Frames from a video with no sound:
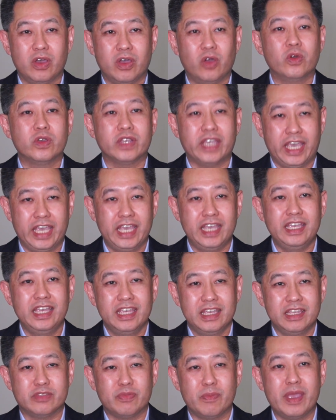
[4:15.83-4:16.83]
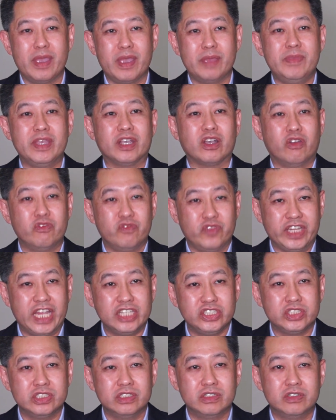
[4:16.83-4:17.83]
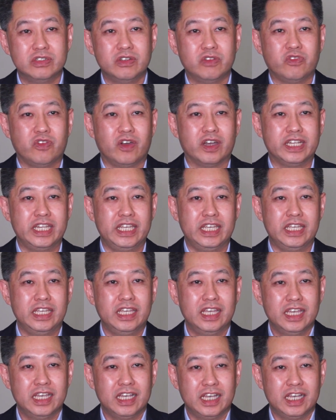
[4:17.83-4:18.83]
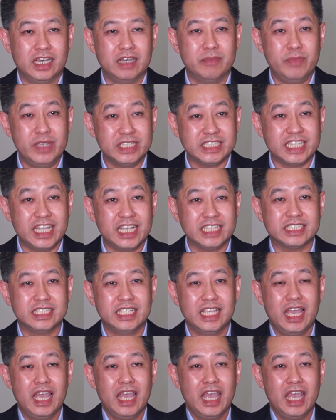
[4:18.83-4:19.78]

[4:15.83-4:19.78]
okay, it may be confidential for the business,